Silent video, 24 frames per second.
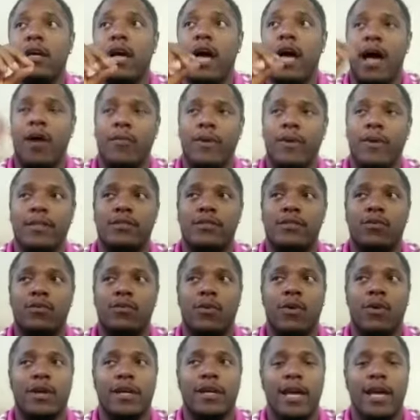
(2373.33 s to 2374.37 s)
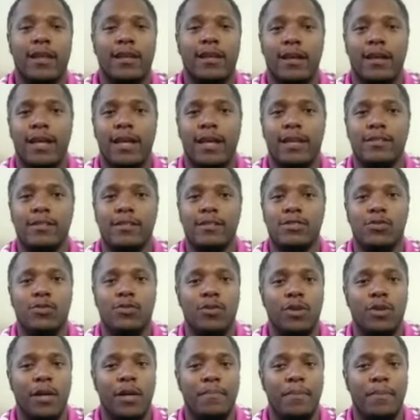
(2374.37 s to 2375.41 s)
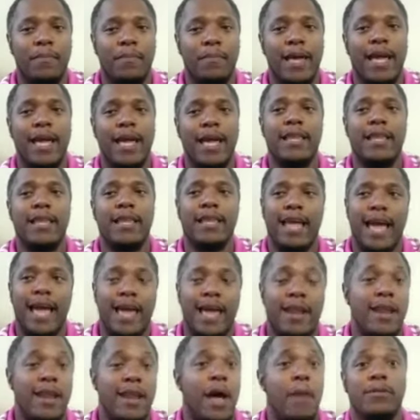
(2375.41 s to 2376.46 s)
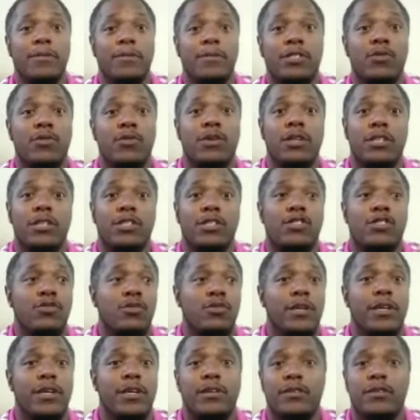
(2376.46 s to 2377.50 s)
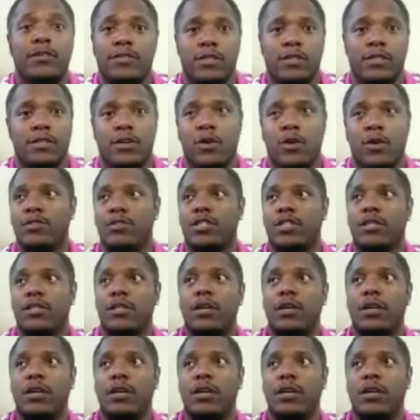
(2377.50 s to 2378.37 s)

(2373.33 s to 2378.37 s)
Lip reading: I went to work at a school up in Maine and had an opportunity 2 years into coaching.